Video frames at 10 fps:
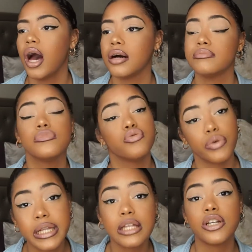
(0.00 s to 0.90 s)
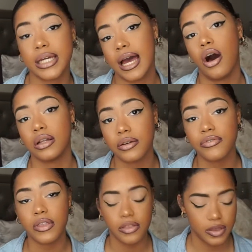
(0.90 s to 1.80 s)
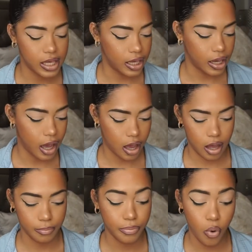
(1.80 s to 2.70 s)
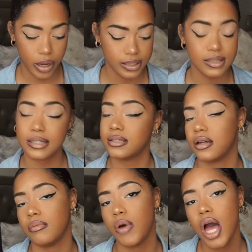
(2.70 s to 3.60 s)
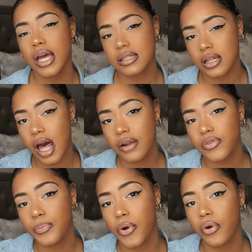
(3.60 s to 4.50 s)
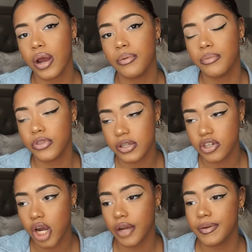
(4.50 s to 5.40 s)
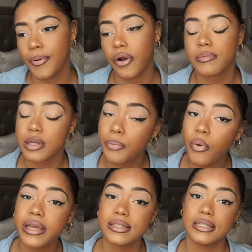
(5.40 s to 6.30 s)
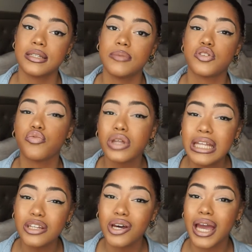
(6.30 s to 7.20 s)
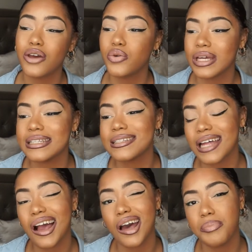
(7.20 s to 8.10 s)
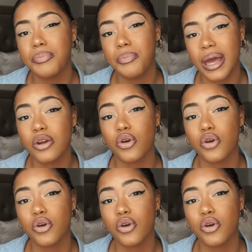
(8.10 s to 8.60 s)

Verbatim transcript: um, really look at all of the um, point system because a lot of the program, the sonography programs are point systems and really look how you can stack up and